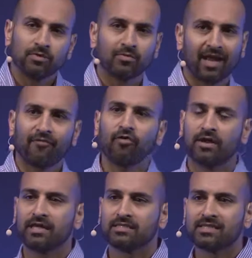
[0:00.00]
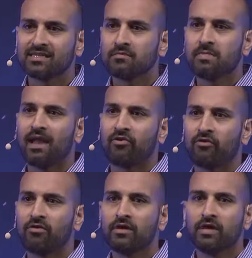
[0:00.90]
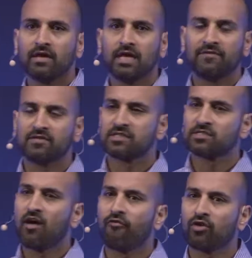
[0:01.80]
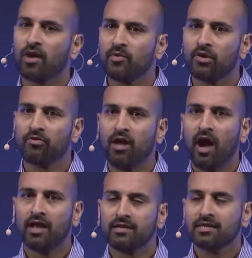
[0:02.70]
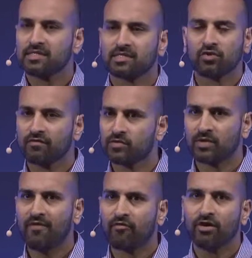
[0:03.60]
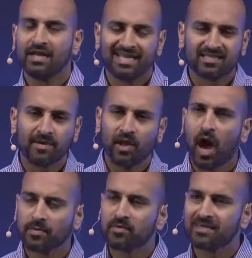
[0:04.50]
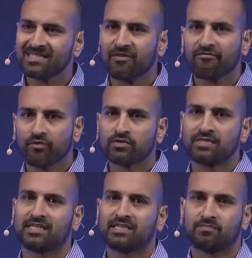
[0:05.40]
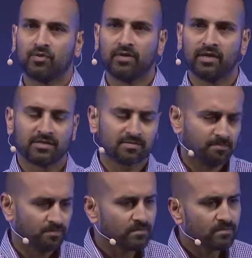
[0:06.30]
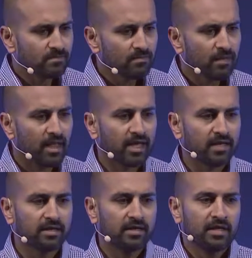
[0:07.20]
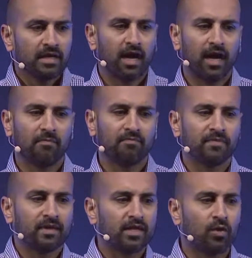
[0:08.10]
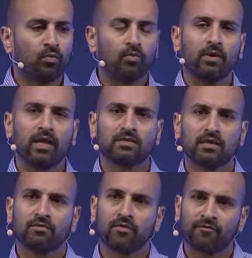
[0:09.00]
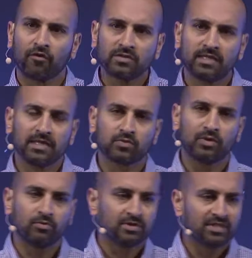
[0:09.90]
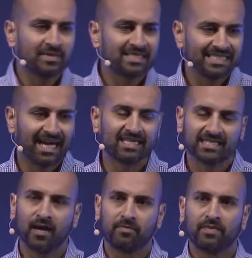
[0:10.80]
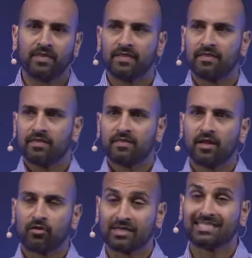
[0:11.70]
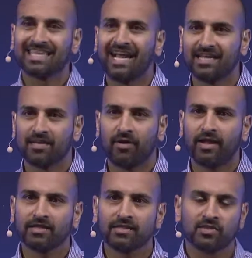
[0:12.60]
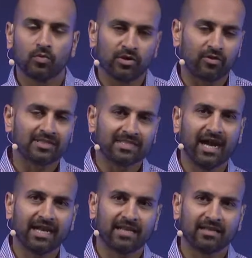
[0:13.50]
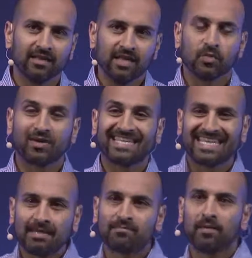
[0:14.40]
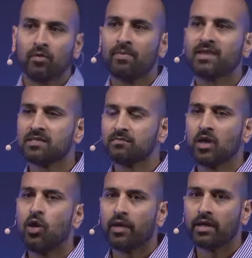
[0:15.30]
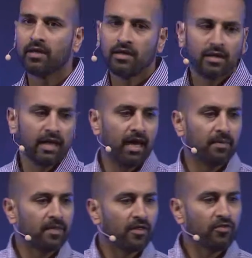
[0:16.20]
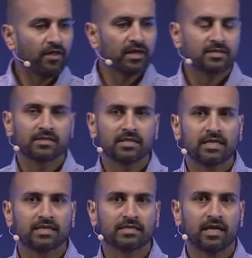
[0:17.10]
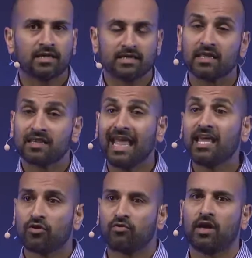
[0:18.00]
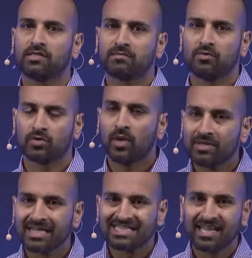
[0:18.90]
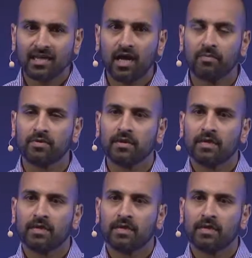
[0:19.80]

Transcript: whatever it is, it doesn't matter if it's a software company or not, it's a service, whatever. It's about optimizing that first experience. And the first thing is when somebody signs up, they're excited, right? And so when they're excited, you want to keep that momentum going. The other thing is to thank your customers, right? When they sign up,